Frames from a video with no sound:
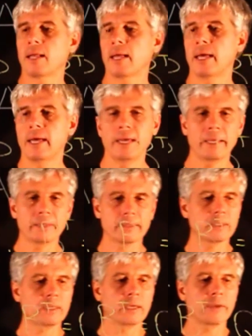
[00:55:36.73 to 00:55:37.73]

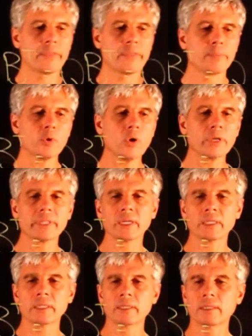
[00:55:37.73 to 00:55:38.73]
and the
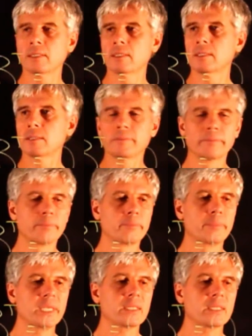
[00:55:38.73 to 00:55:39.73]
product
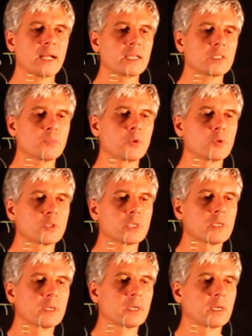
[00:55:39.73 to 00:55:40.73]
B transpose
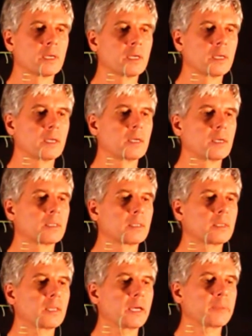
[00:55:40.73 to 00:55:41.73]

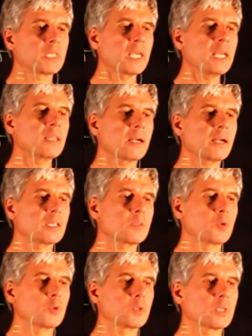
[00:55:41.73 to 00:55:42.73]
times A
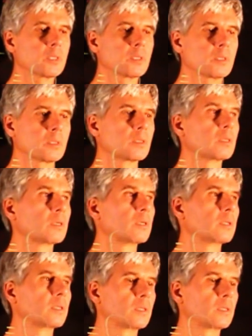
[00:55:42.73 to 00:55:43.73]
transpose,
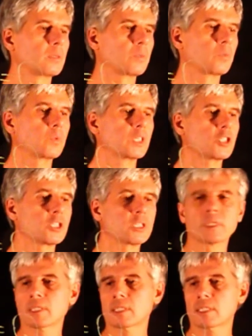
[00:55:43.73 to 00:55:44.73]
which
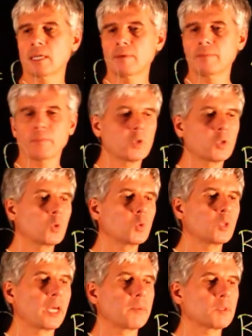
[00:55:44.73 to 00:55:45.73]
is Q
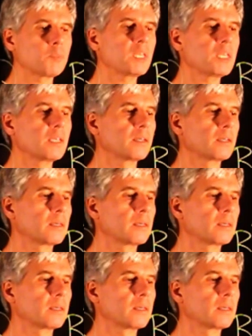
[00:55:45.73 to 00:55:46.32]
times P,